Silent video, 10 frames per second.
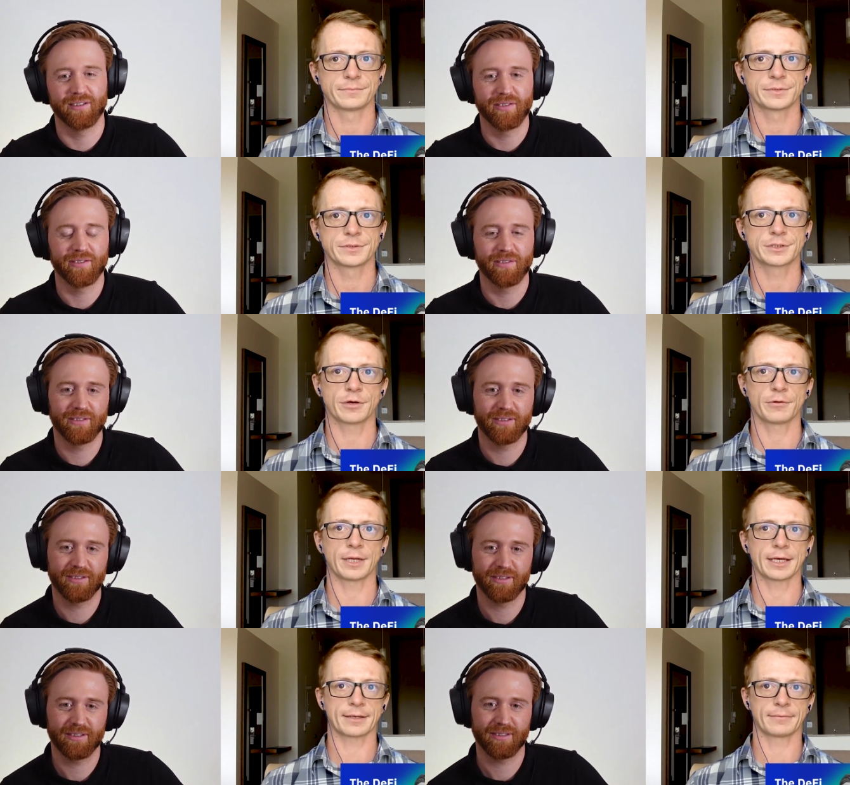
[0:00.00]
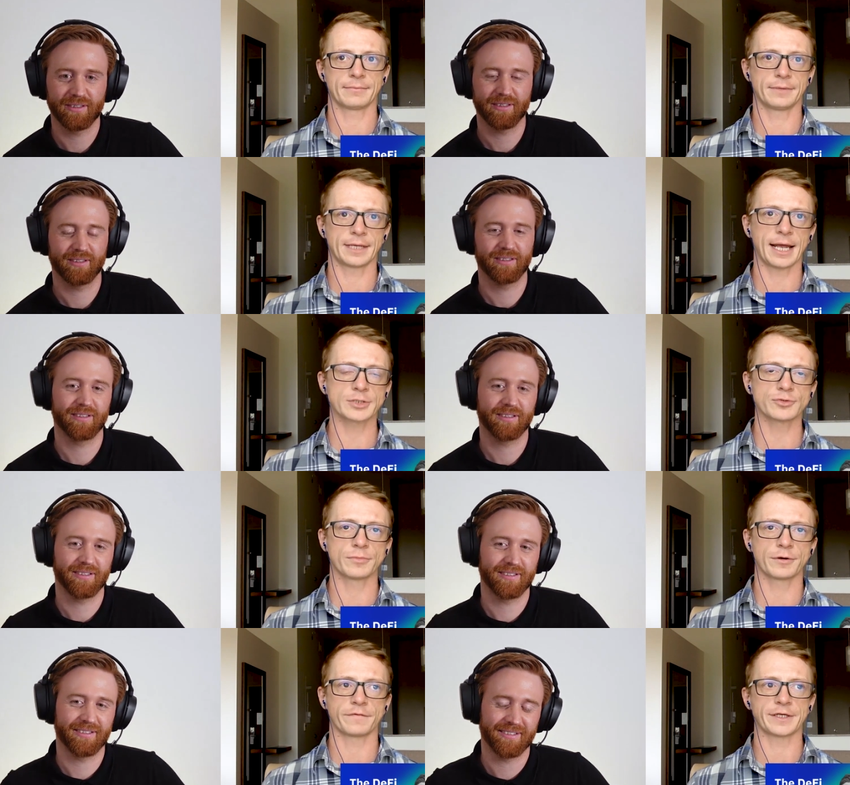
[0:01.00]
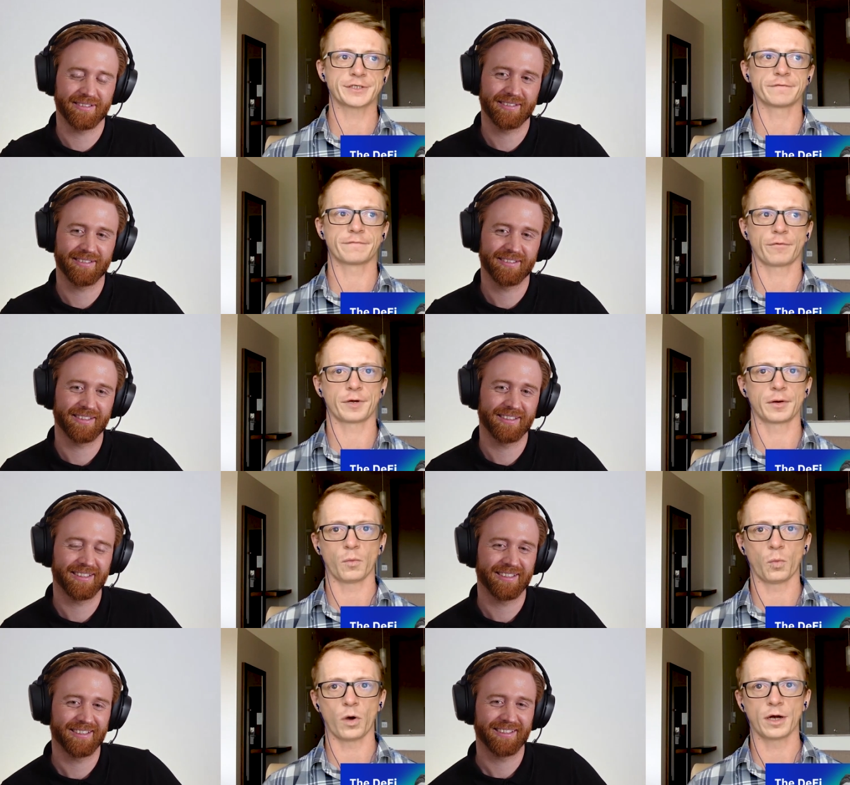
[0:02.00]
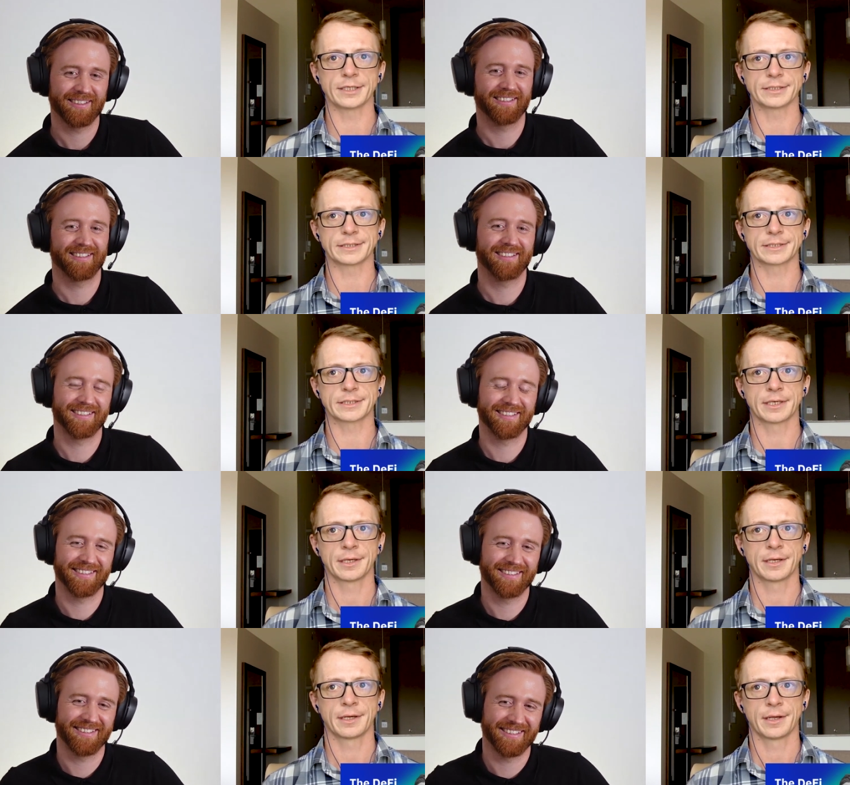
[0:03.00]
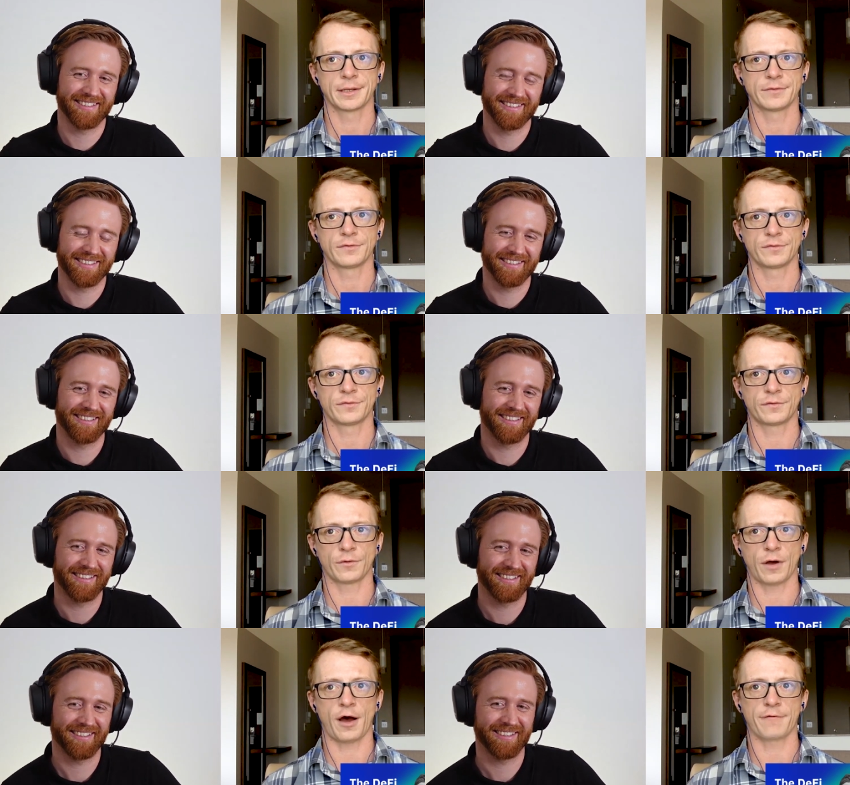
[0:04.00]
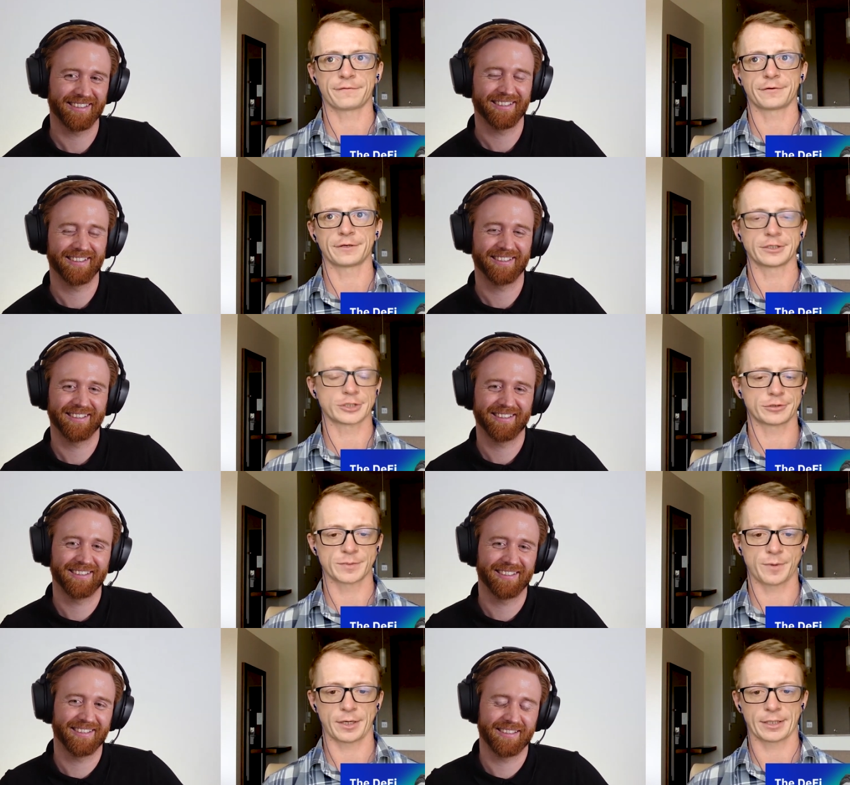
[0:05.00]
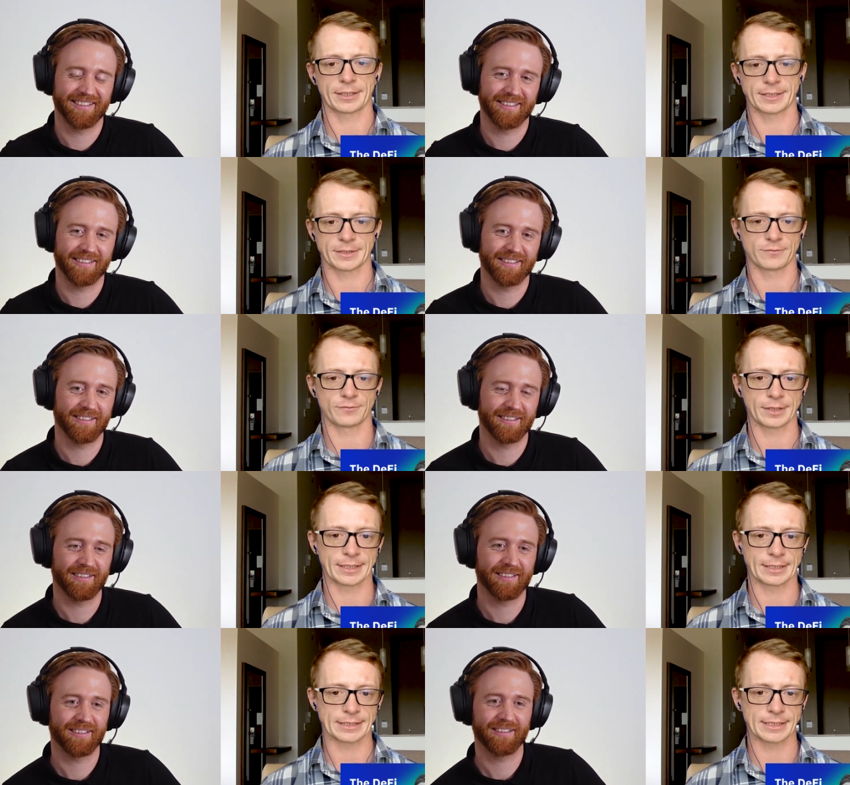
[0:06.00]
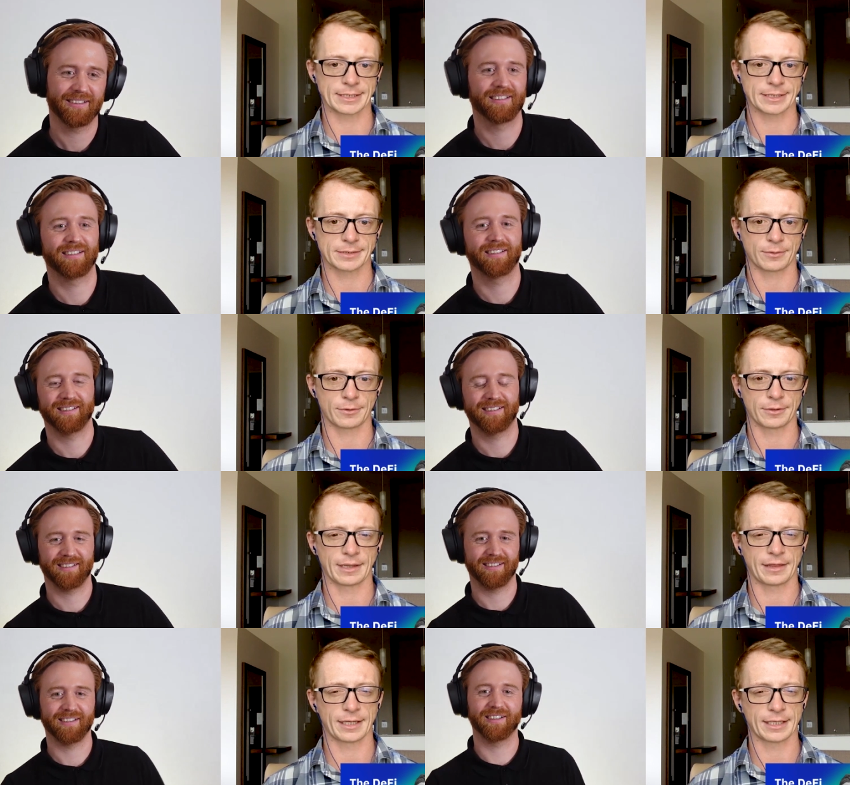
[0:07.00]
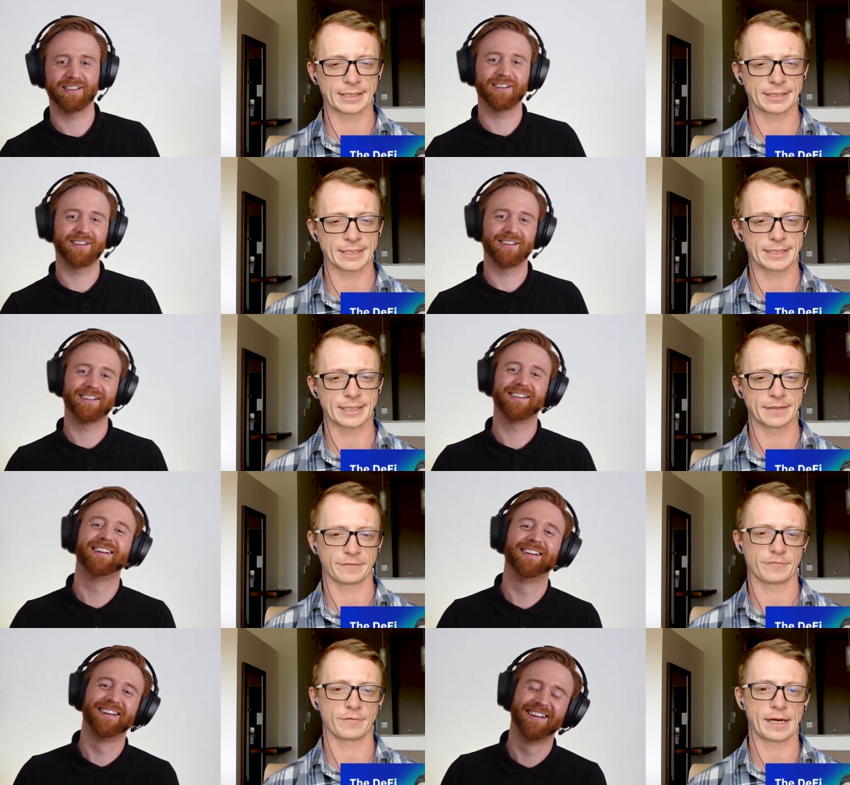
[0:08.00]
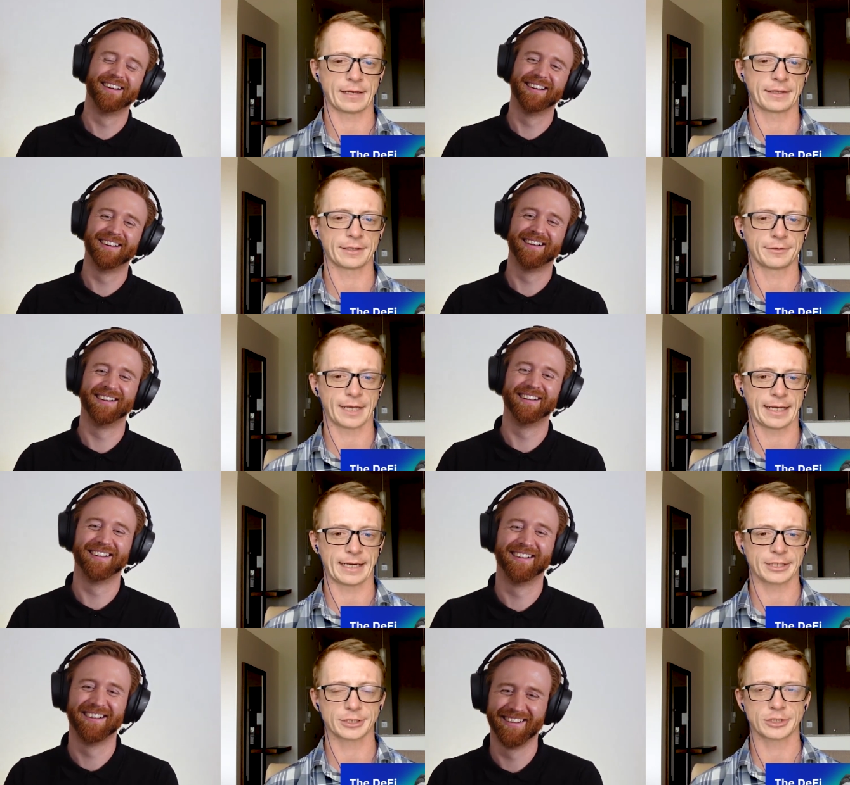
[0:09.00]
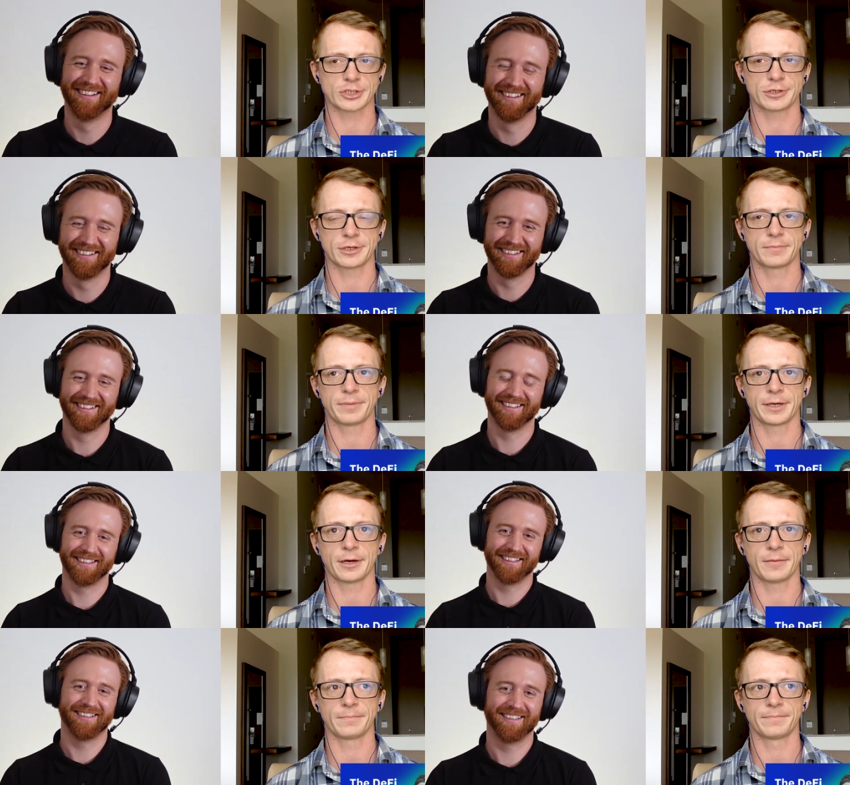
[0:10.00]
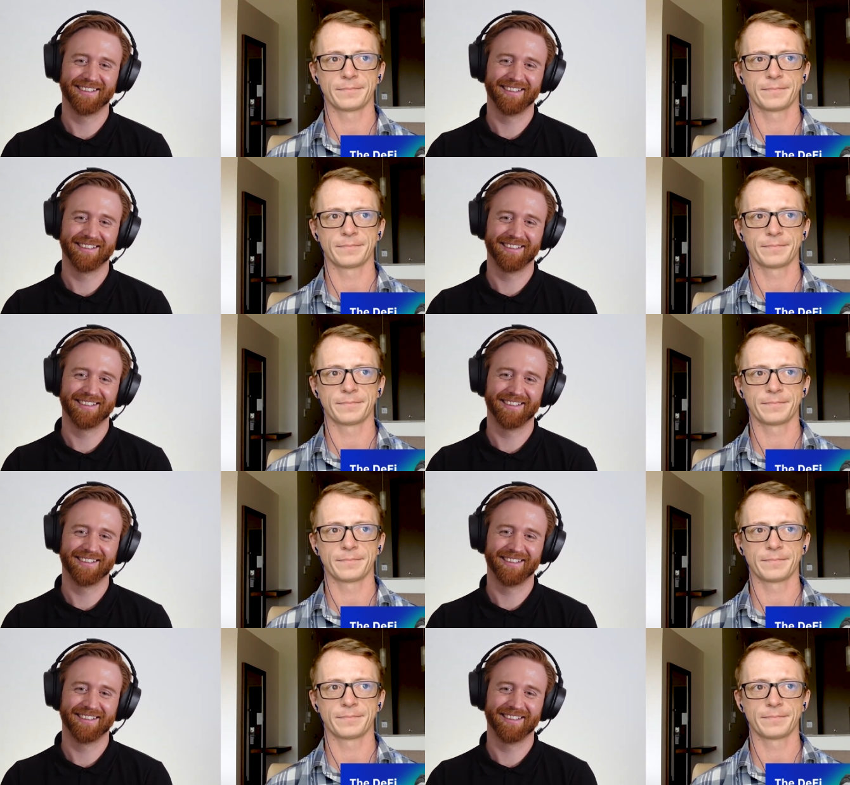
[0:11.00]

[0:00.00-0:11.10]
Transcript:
Speaker 1: so like the actual motivation for it was to offer an insurance product that doesn't really exist, or I think it exists at a different rate. I think you can actually insure it, but um,